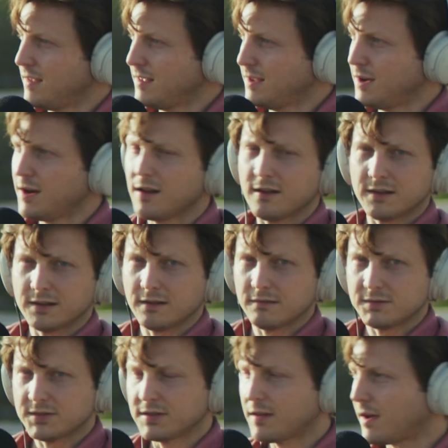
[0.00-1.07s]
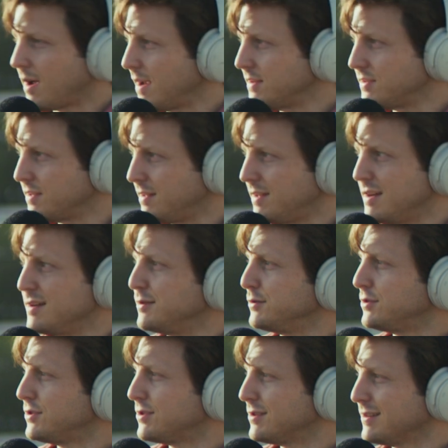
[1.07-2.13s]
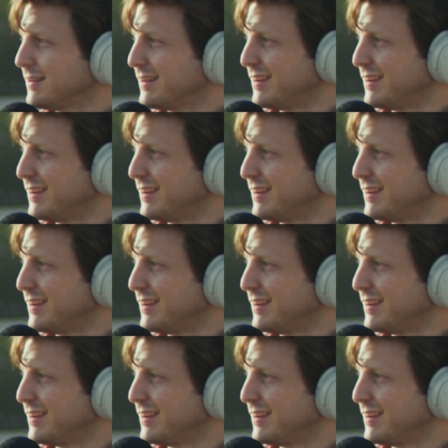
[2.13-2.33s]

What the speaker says: It's the highs and lows.